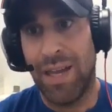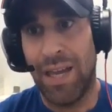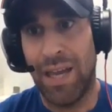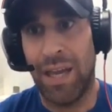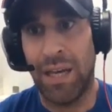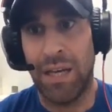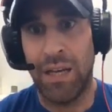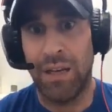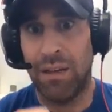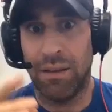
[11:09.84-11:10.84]
And
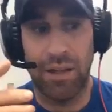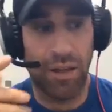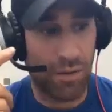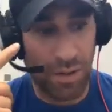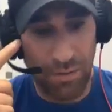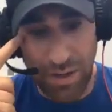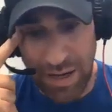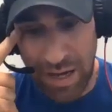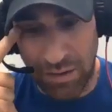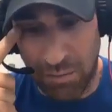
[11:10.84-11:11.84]
literally right
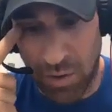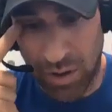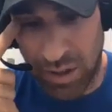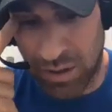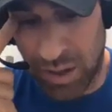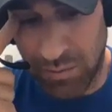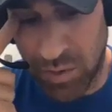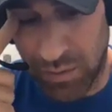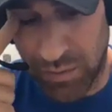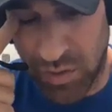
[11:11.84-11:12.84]
now, the marketing that I'm
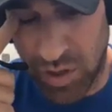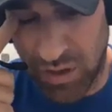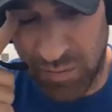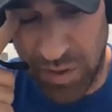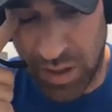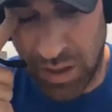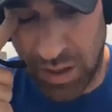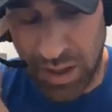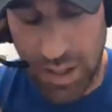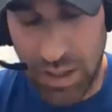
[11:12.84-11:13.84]
doing for GFP
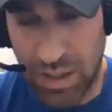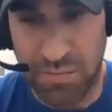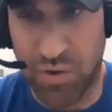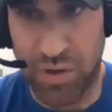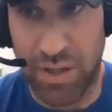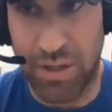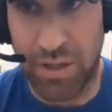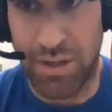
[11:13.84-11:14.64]
is brilliant,